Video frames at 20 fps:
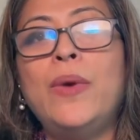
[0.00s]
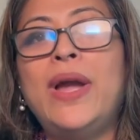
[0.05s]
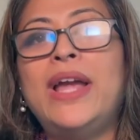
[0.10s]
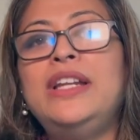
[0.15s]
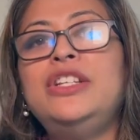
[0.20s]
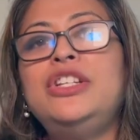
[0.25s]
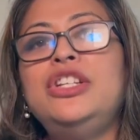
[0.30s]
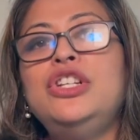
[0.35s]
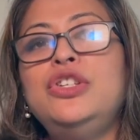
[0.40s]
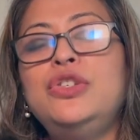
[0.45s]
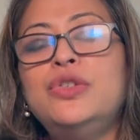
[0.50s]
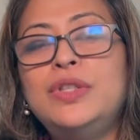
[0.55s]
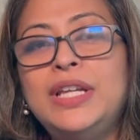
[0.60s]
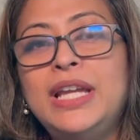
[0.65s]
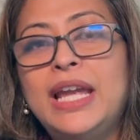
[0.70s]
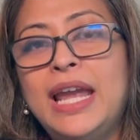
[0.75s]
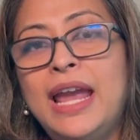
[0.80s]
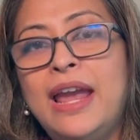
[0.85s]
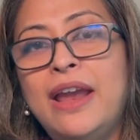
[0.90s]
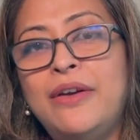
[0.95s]
went into
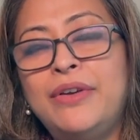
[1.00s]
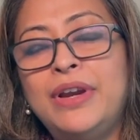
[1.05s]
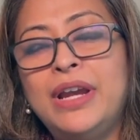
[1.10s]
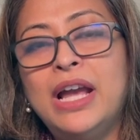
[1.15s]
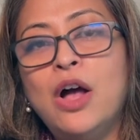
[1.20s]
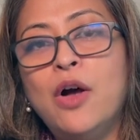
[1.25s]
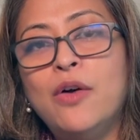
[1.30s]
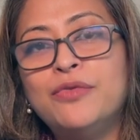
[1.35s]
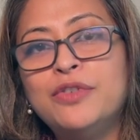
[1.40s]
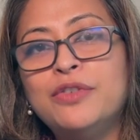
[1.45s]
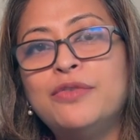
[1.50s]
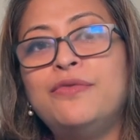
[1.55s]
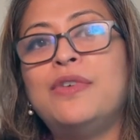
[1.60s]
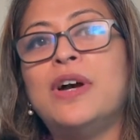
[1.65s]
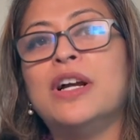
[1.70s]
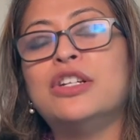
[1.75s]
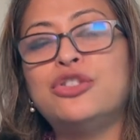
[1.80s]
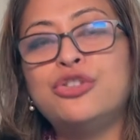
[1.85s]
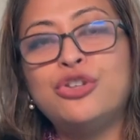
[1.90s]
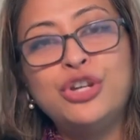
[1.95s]
the area of the
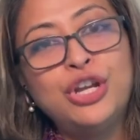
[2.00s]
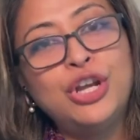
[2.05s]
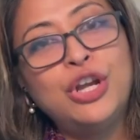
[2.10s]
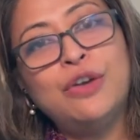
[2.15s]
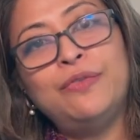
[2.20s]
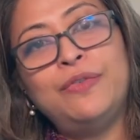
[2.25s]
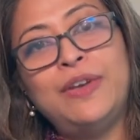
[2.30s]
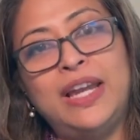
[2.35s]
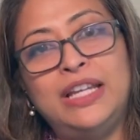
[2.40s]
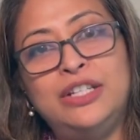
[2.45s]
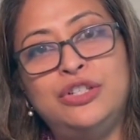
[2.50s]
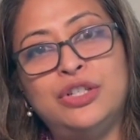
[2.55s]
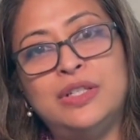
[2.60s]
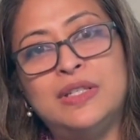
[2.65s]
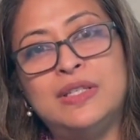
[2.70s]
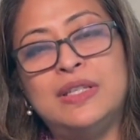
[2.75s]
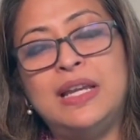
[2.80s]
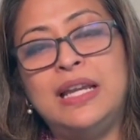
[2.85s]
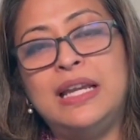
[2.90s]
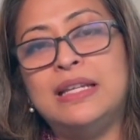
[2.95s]
functioning of
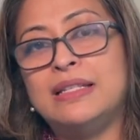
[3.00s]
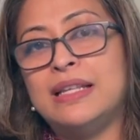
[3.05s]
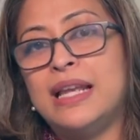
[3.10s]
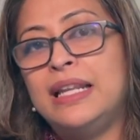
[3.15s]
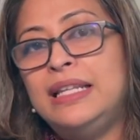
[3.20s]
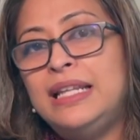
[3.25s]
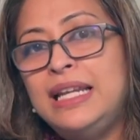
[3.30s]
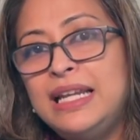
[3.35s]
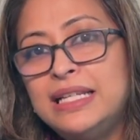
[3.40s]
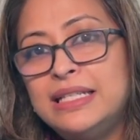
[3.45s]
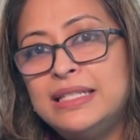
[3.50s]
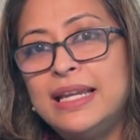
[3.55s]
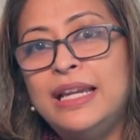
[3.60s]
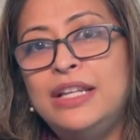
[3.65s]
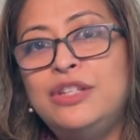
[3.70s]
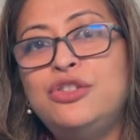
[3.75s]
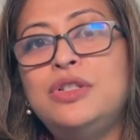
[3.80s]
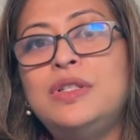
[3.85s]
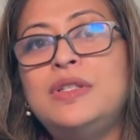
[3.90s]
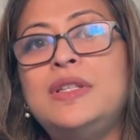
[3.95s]
agencies. And these
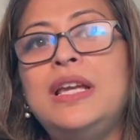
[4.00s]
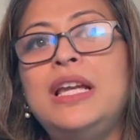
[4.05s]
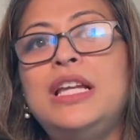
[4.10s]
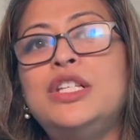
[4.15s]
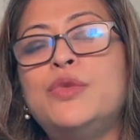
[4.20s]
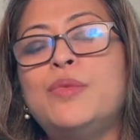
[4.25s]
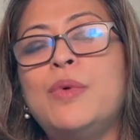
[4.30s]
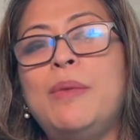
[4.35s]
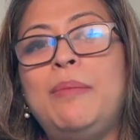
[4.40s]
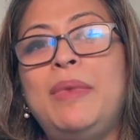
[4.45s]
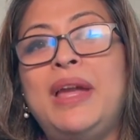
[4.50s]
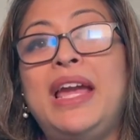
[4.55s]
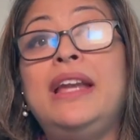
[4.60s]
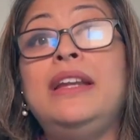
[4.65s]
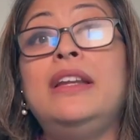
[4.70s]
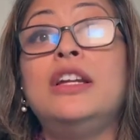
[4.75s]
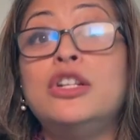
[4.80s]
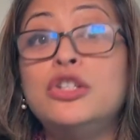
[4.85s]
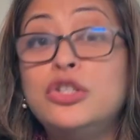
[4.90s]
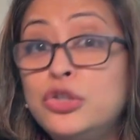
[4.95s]
agencies were
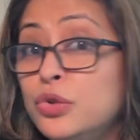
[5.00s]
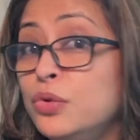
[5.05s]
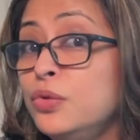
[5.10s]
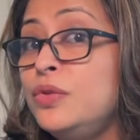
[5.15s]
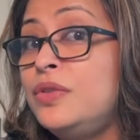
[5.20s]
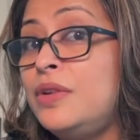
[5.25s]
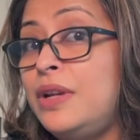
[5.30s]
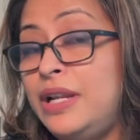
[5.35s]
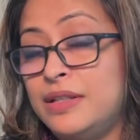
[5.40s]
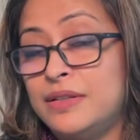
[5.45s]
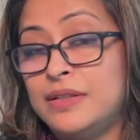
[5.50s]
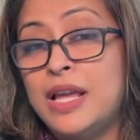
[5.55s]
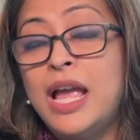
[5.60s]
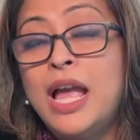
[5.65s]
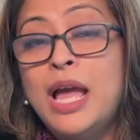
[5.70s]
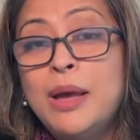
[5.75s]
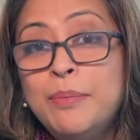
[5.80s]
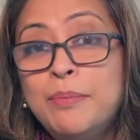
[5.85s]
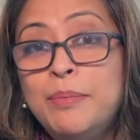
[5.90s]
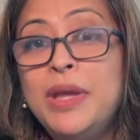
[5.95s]
made toothless
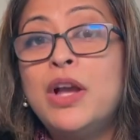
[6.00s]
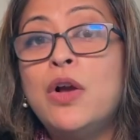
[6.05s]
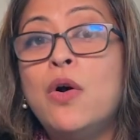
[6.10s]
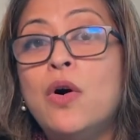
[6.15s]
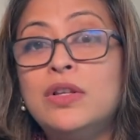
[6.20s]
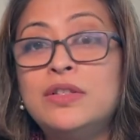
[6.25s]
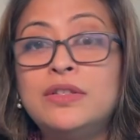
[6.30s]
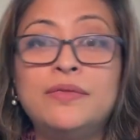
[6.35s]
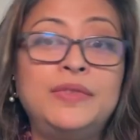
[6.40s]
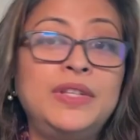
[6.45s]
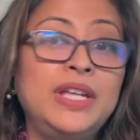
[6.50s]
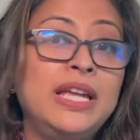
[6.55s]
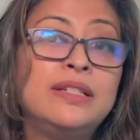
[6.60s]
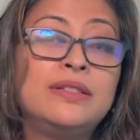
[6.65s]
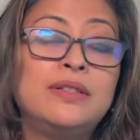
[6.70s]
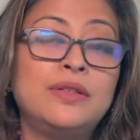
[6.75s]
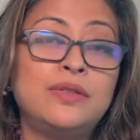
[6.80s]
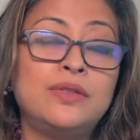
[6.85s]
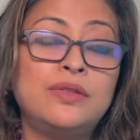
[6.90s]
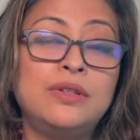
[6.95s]
because of the
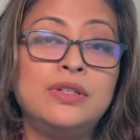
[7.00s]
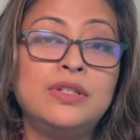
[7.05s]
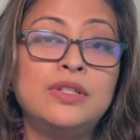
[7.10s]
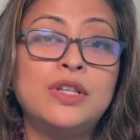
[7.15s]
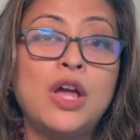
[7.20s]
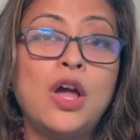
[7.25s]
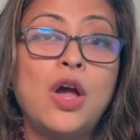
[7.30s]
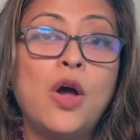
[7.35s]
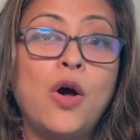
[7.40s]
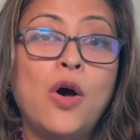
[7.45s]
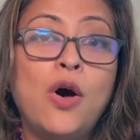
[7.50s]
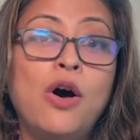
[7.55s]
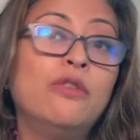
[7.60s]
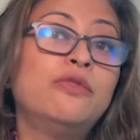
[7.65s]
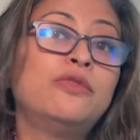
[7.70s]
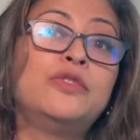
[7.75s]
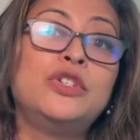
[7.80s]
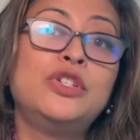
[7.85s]
existence of